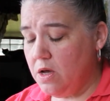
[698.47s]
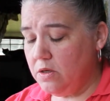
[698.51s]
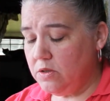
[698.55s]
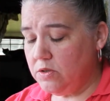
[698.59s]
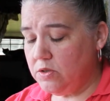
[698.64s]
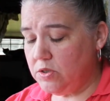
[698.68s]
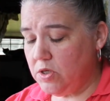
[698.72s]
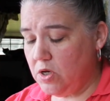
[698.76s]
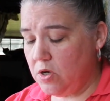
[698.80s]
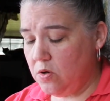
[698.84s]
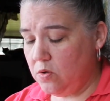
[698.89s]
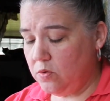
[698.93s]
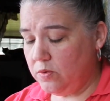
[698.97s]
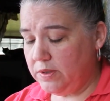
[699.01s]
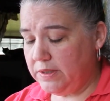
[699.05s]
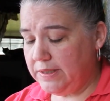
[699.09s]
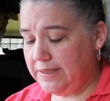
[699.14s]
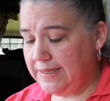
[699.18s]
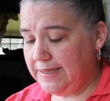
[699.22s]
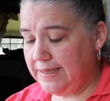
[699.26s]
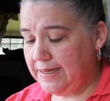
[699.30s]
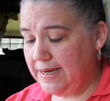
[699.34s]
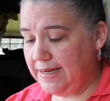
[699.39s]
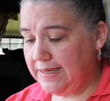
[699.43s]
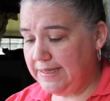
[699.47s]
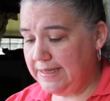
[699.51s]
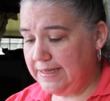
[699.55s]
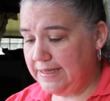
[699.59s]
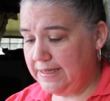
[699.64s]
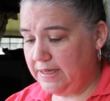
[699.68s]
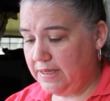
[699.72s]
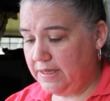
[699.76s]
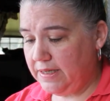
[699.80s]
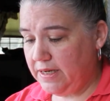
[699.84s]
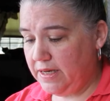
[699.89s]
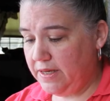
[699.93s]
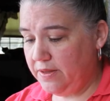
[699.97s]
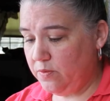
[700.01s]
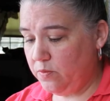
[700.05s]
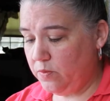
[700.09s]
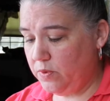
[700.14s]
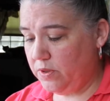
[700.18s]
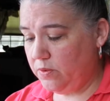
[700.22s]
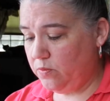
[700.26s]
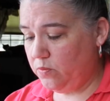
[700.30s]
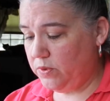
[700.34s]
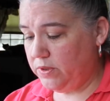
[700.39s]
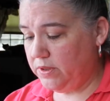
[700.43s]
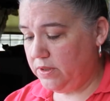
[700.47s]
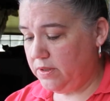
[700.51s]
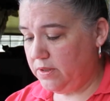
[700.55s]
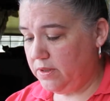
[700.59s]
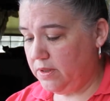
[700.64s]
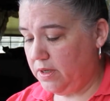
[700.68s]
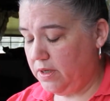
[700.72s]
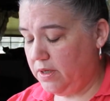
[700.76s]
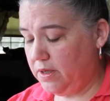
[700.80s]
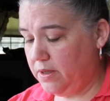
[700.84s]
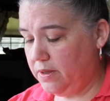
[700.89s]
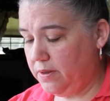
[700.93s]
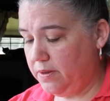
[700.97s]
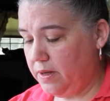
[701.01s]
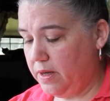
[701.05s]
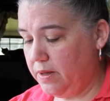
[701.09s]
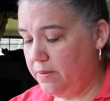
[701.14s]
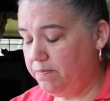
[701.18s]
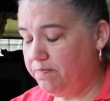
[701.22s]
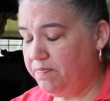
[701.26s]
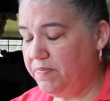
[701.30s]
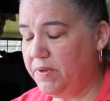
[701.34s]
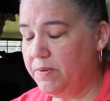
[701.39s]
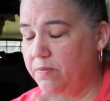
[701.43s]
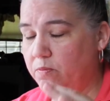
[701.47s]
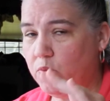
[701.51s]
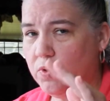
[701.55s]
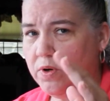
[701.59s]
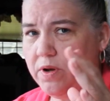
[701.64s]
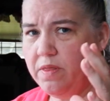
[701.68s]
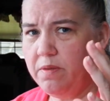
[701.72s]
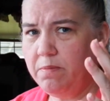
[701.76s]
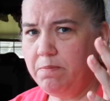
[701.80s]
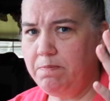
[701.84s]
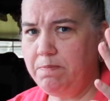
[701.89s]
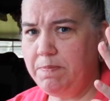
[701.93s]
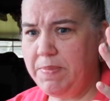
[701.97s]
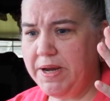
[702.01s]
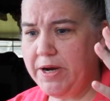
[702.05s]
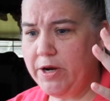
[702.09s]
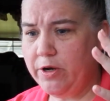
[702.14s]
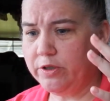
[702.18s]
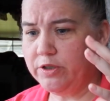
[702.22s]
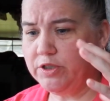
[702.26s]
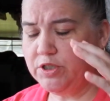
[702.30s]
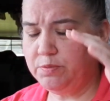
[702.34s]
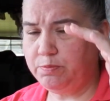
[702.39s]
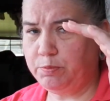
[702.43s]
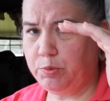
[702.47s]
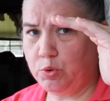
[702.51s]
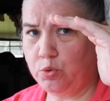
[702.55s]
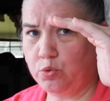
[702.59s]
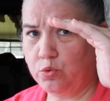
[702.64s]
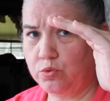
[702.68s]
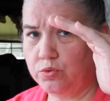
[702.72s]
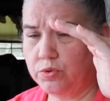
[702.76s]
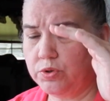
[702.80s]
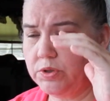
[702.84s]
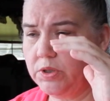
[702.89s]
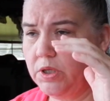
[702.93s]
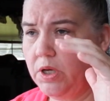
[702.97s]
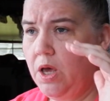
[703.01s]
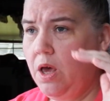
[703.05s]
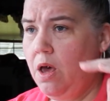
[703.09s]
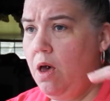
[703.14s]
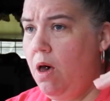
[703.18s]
So then I did another one with uh, a, the, one of the bigger spools.